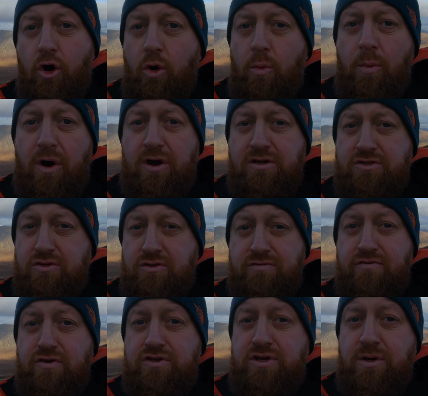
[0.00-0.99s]
all morning, so
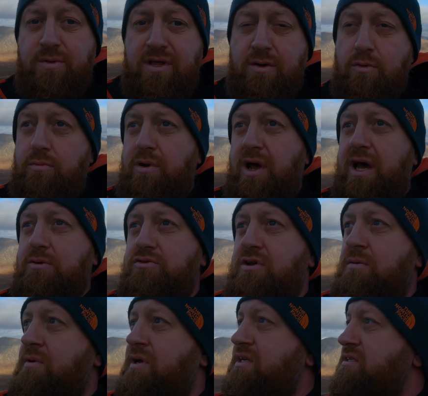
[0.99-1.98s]
the views up there will be
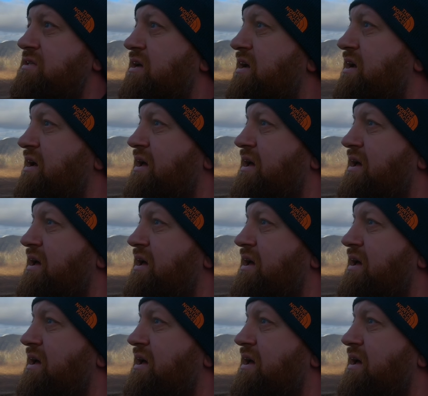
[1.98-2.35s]
absolutely amazing.